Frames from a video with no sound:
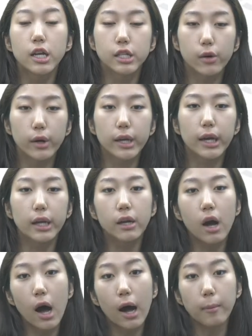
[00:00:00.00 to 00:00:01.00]
So again,
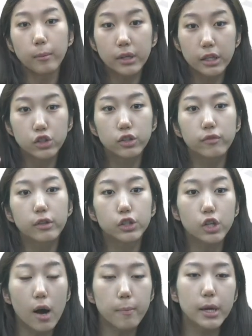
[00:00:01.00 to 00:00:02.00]
each of the
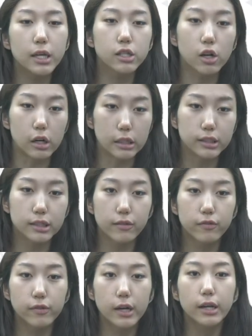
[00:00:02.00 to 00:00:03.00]
topics are
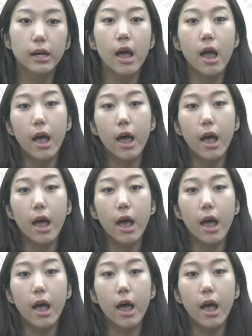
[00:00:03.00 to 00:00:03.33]
different,